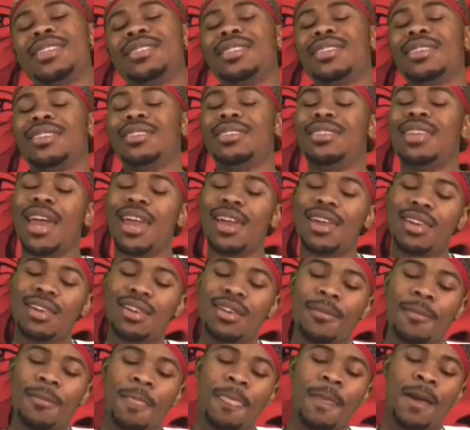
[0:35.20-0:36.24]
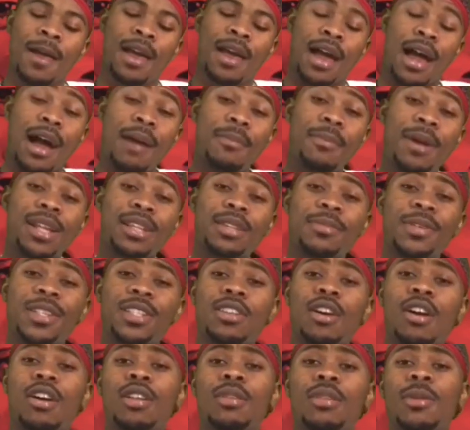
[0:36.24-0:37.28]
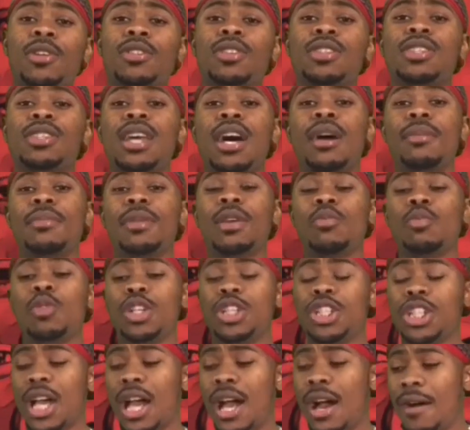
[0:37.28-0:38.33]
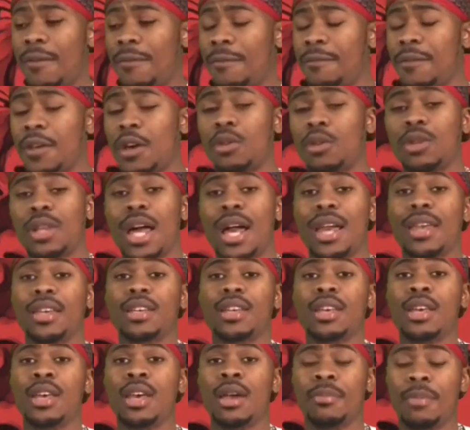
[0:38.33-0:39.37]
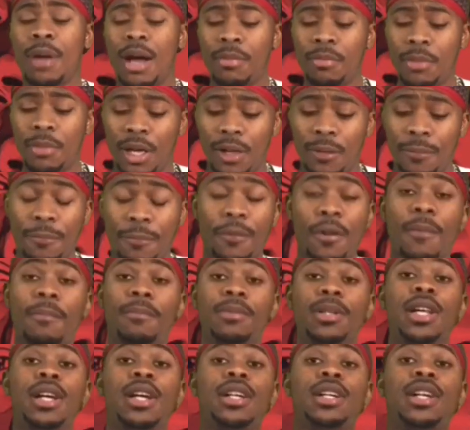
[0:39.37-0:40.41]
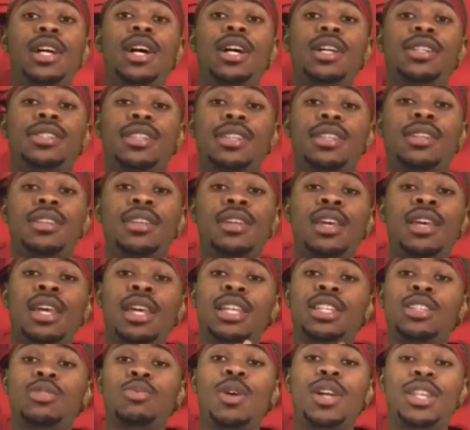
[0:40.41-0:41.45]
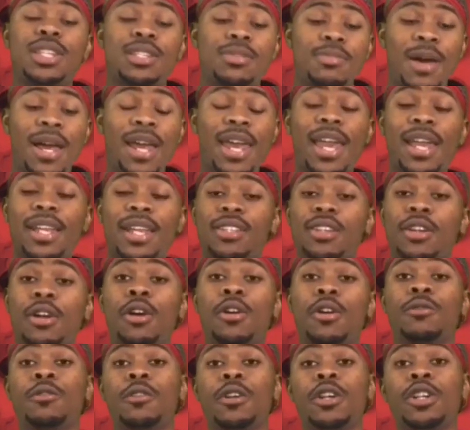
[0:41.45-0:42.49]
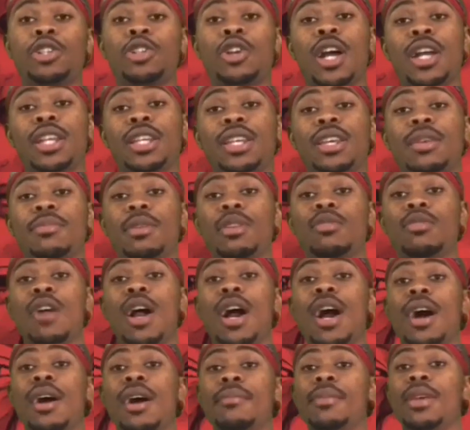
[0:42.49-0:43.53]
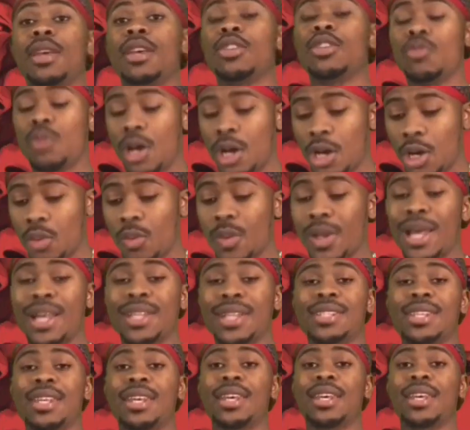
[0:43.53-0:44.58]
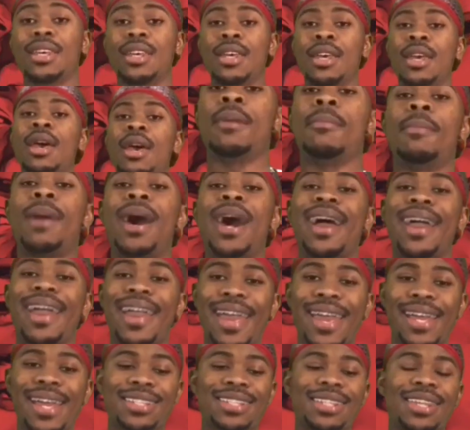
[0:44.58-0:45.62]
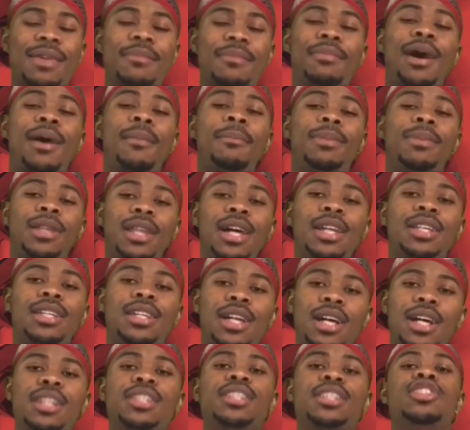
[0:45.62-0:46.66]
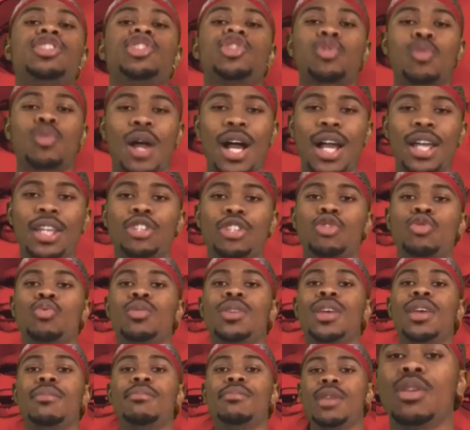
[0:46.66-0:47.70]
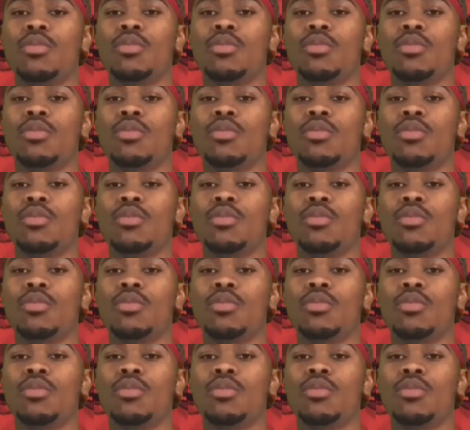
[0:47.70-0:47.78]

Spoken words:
today I'm about to be talking about the time in which I felt like my blood cousin as well as my ex-girlfriend tried to get me robbed, man. You heard what I said. My ex and my blood cousin tried to get me